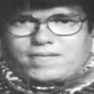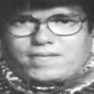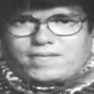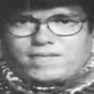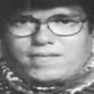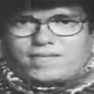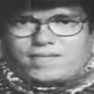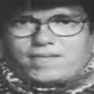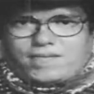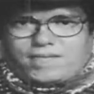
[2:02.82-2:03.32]
to
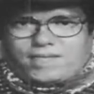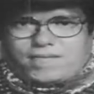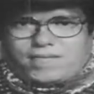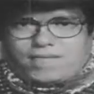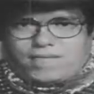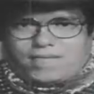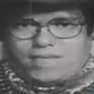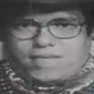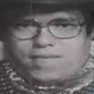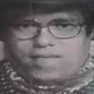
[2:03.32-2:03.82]
marry you."
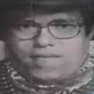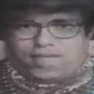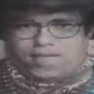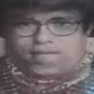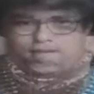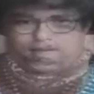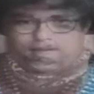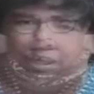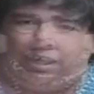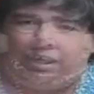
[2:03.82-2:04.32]

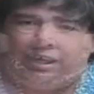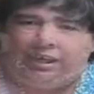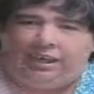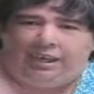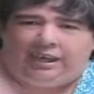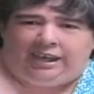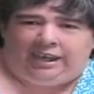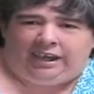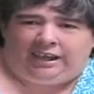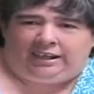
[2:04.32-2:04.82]

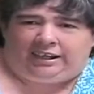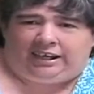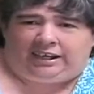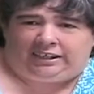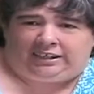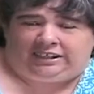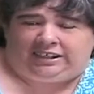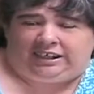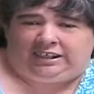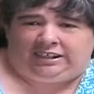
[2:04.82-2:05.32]
And
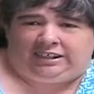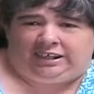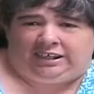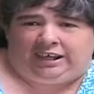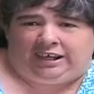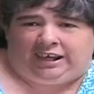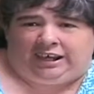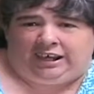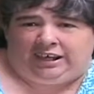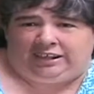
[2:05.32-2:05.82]
I said
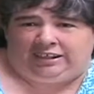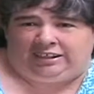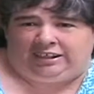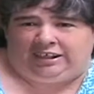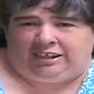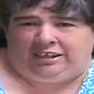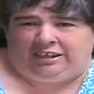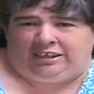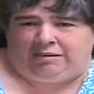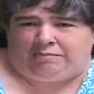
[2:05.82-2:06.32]

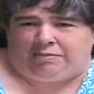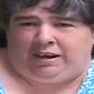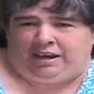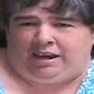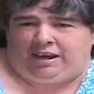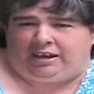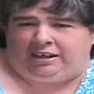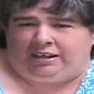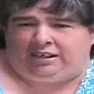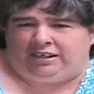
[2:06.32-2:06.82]
yes, and
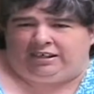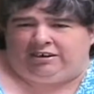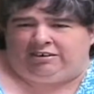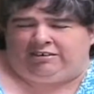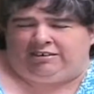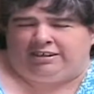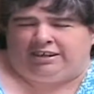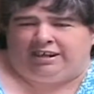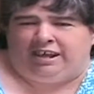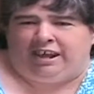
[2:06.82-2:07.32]
about a
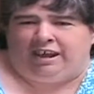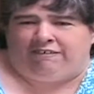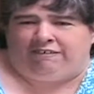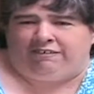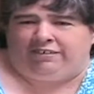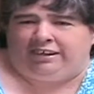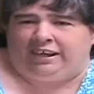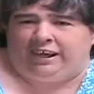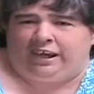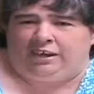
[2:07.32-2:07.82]
year and a
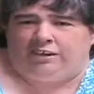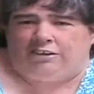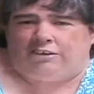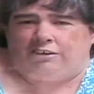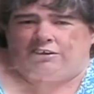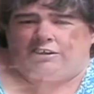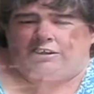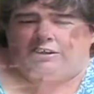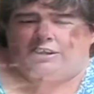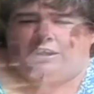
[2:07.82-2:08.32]
half
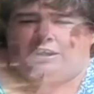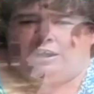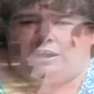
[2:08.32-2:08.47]
later,